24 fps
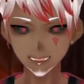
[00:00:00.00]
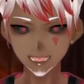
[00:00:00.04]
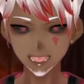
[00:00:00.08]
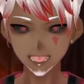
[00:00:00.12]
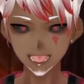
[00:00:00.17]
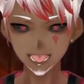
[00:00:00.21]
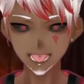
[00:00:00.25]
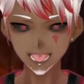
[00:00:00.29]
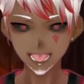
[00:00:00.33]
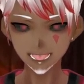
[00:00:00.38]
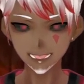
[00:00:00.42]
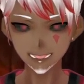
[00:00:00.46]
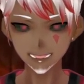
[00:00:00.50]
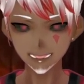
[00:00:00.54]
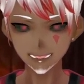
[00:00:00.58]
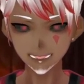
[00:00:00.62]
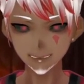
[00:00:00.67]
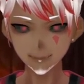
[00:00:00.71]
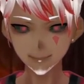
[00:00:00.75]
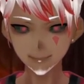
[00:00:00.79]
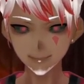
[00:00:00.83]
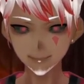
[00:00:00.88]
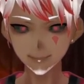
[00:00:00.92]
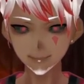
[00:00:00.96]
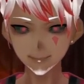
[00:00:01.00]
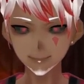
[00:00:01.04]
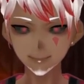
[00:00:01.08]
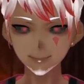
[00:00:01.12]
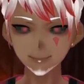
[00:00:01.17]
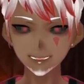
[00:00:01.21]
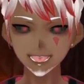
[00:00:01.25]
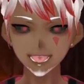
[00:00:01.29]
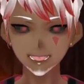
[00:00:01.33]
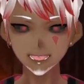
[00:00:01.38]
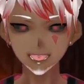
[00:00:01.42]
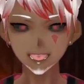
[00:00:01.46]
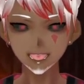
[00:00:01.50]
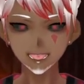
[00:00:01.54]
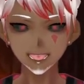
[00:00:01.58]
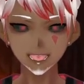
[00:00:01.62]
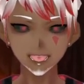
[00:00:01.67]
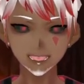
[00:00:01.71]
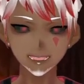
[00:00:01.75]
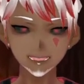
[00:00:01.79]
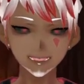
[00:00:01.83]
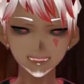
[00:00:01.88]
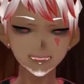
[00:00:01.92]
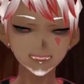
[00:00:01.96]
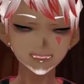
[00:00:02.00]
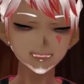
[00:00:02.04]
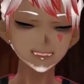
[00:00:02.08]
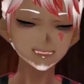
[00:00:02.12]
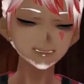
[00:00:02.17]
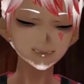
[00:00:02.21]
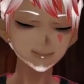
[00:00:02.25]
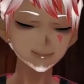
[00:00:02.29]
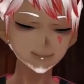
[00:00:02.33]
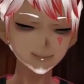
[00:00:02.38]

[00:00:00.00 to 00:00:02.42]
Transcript: But I remember